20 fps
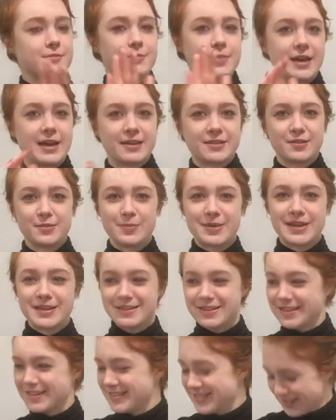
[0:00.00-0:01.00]
packs of
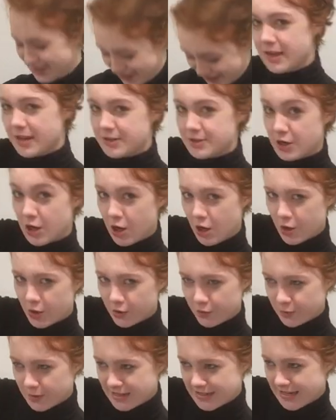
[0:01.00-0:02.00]
Band-Aids. And oh,
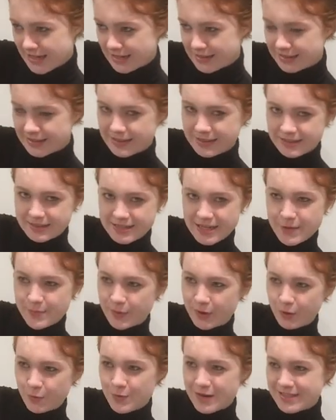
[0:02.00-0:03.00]
if we dig a little
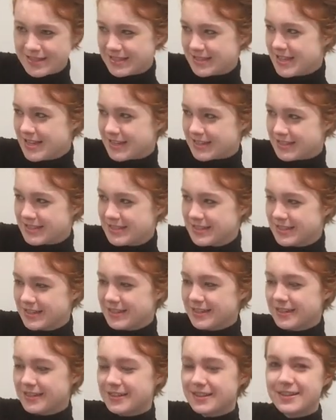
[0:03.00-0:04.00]
deeper, what's this?
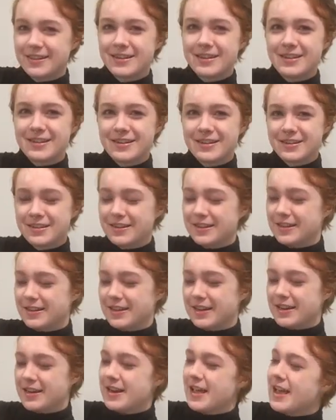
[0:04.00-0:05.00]

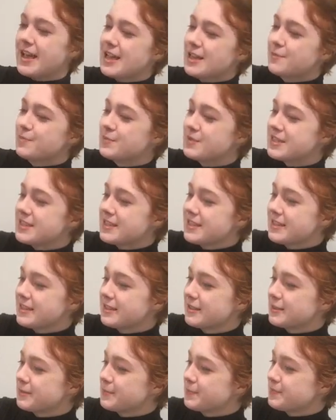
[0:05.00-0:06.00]
An
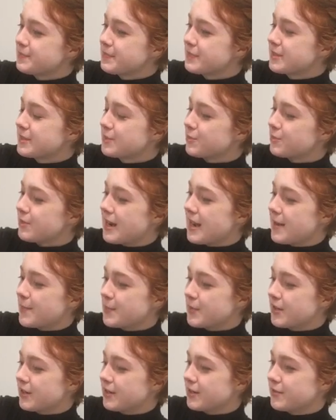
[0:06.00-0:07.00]
FD
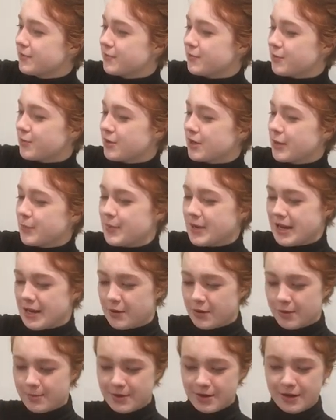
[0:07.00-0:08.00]
wrapper for a
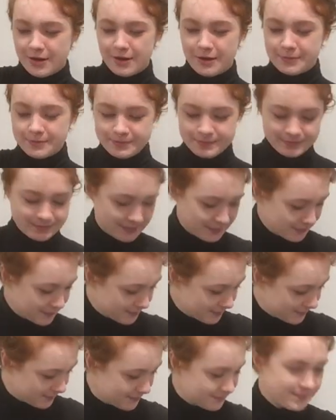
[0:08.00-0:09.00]
power bar.
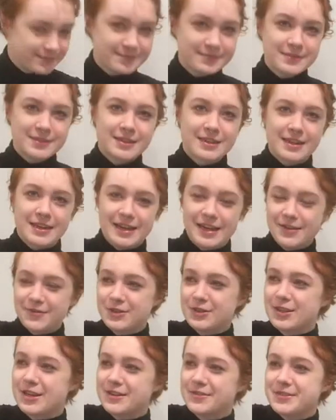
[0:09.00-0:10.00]
I have
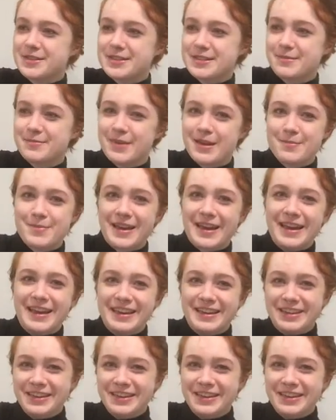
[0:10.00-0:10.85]
a lot of these in my bag.